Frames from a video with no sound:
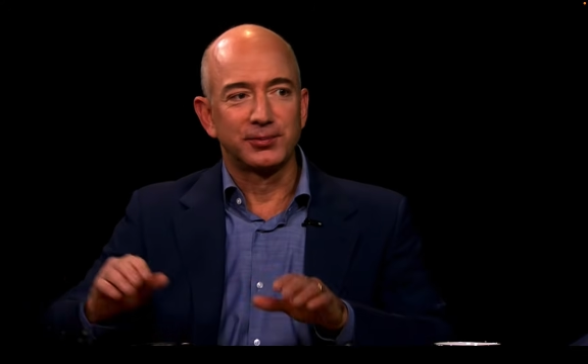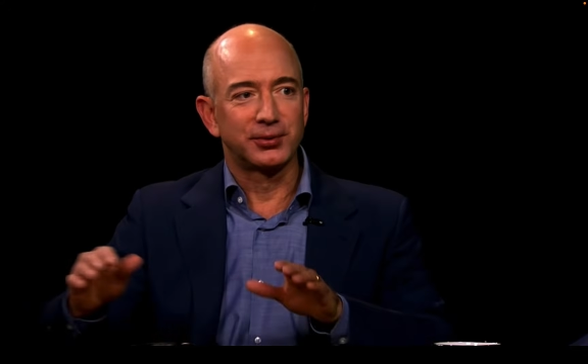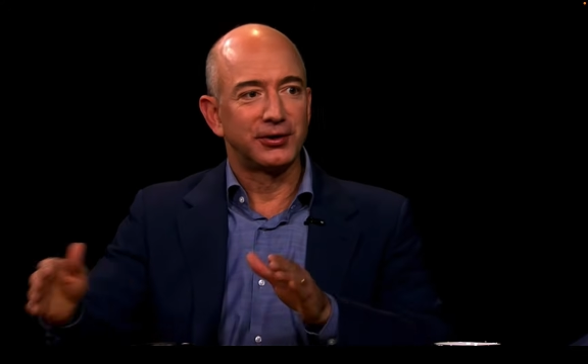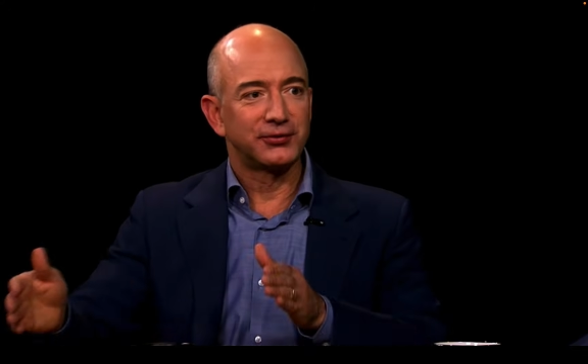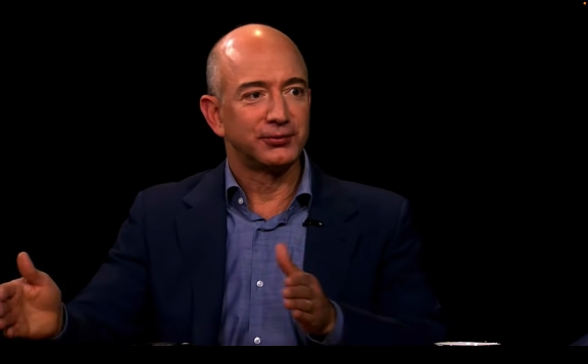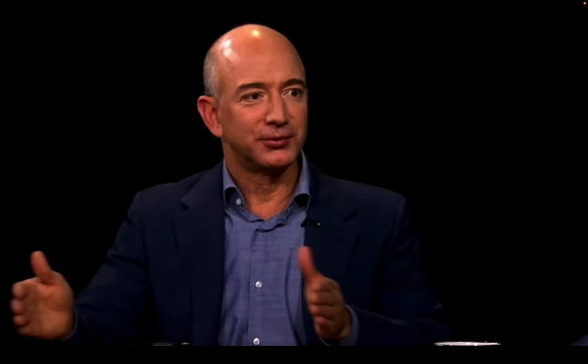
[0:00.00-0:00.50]

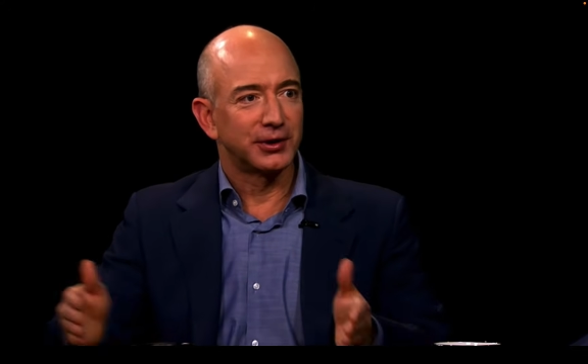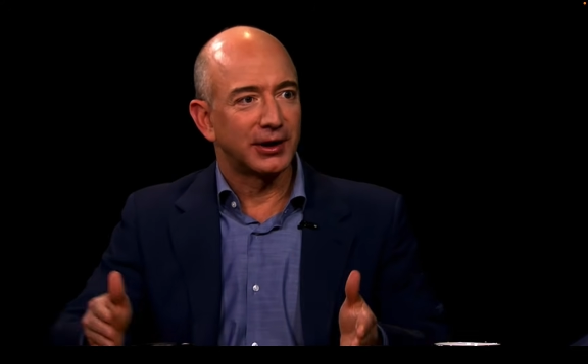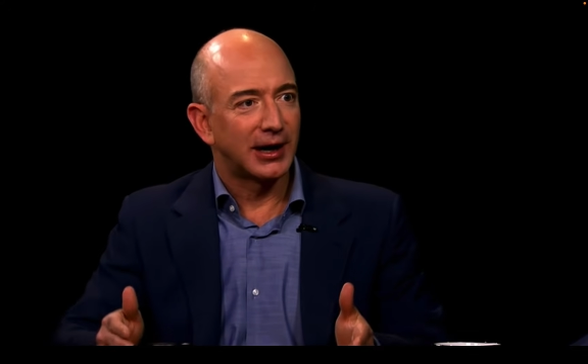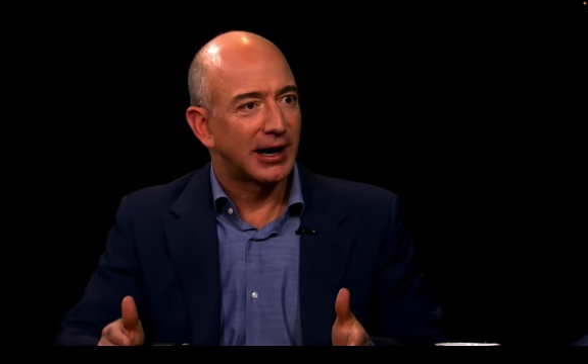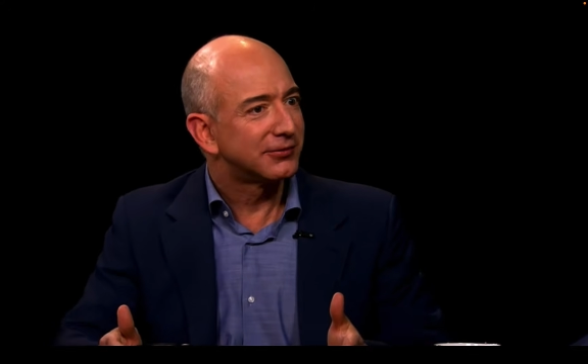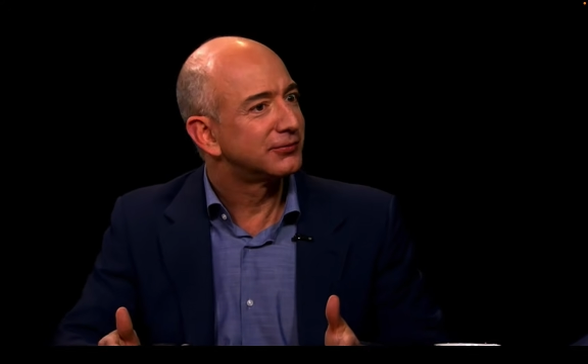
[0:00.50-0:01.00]
person will get
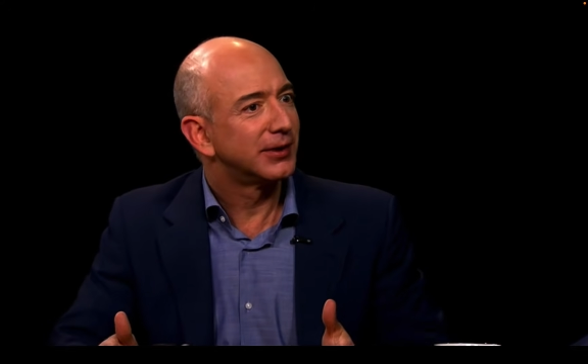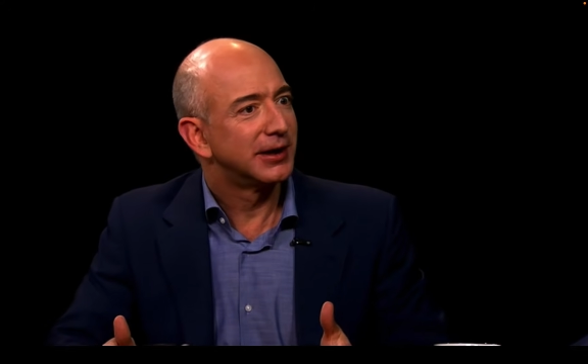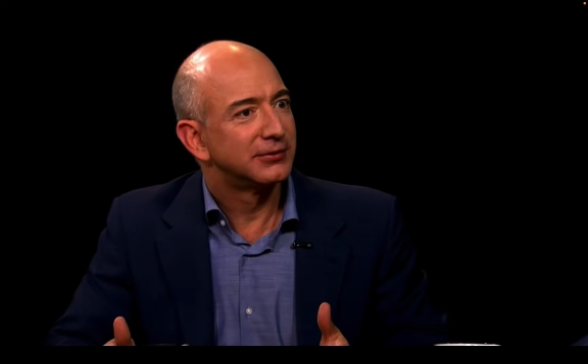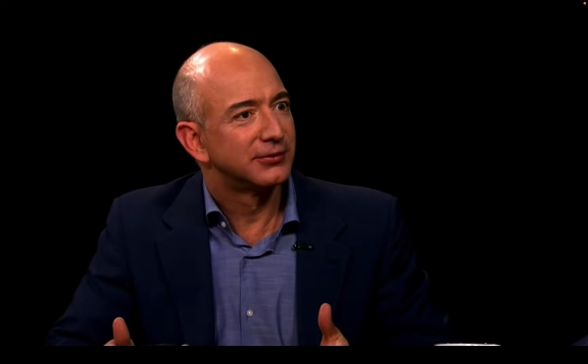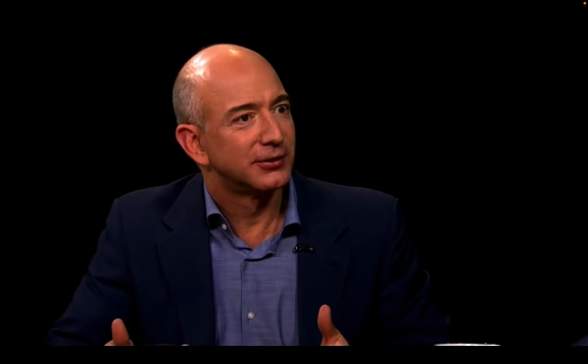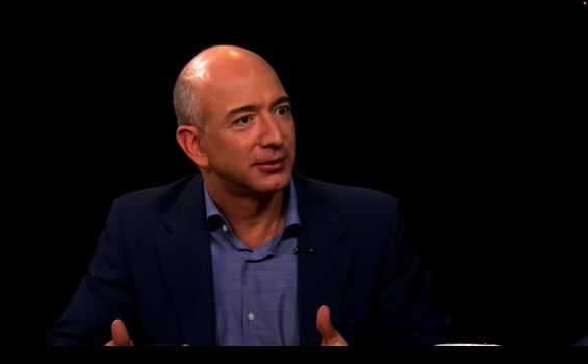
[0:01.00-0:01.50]
halfway
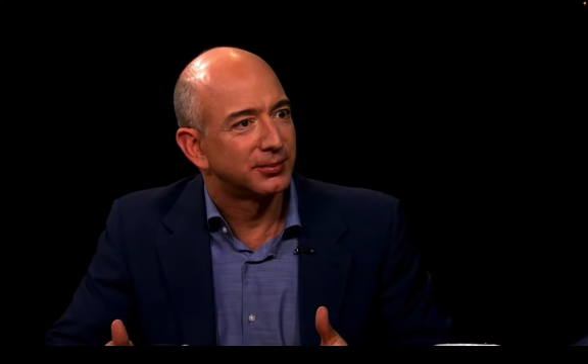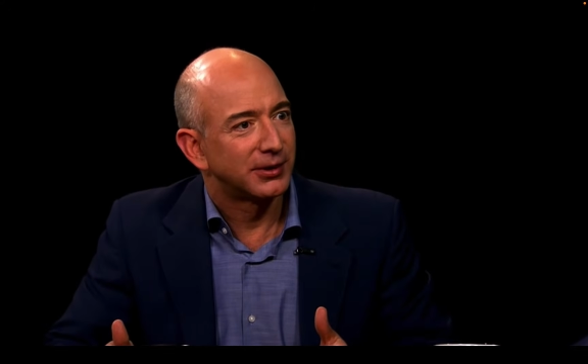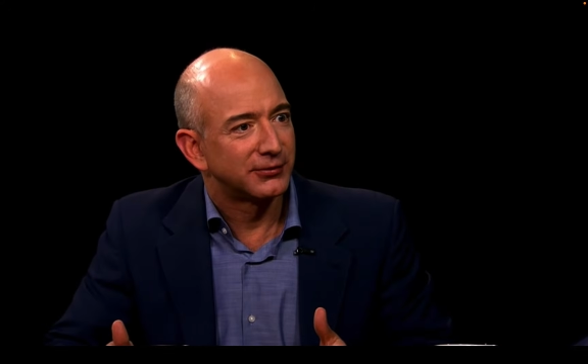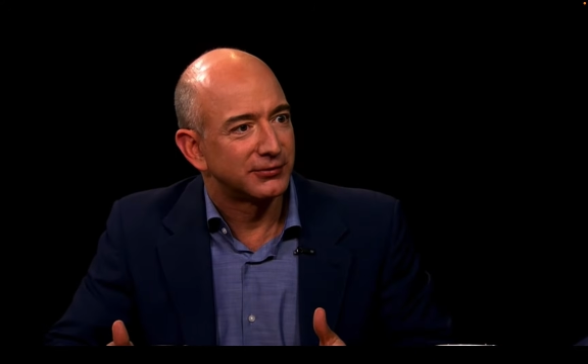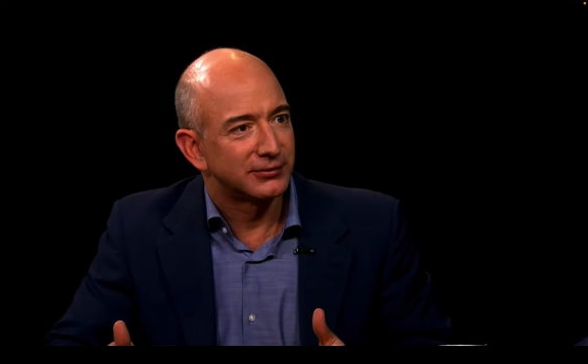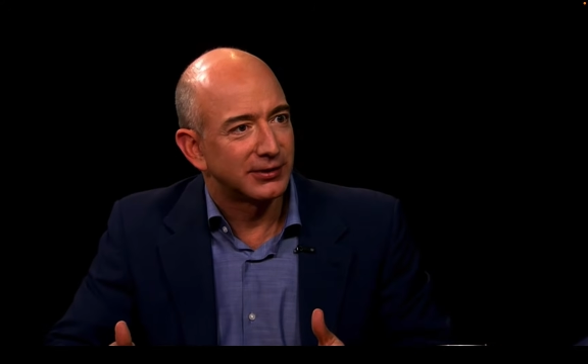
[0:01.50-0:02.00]
into their
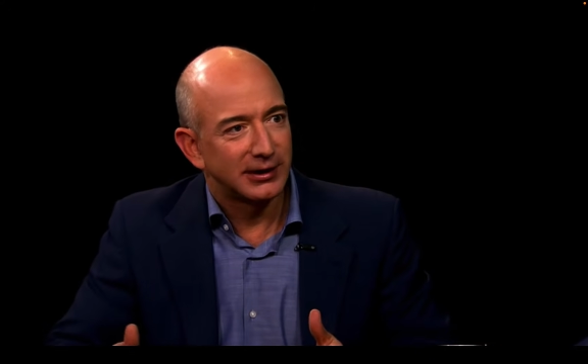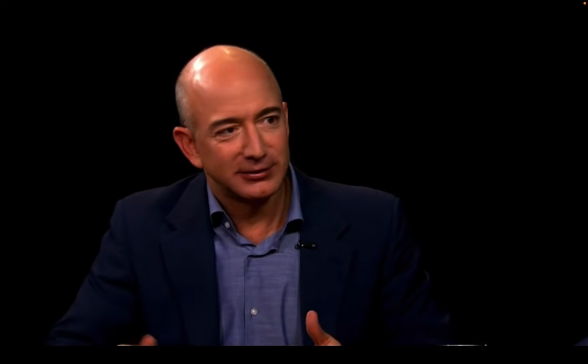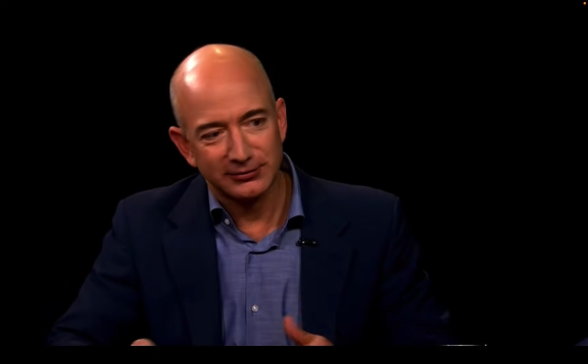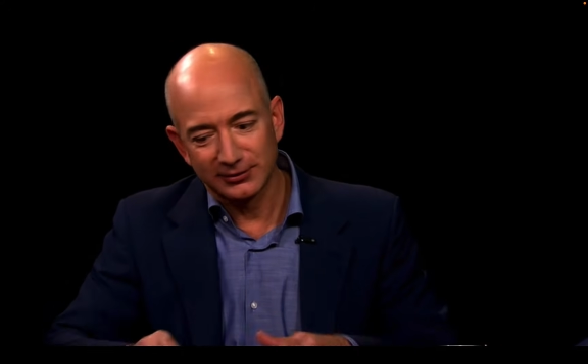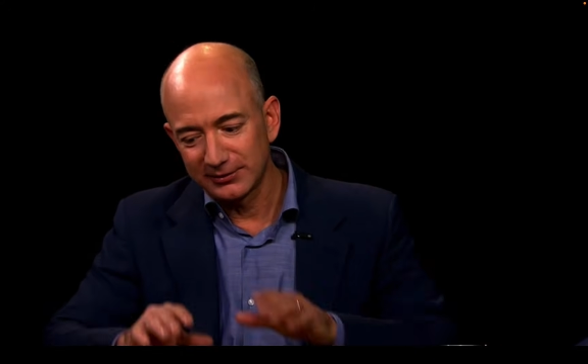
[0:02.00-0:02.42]
presentation,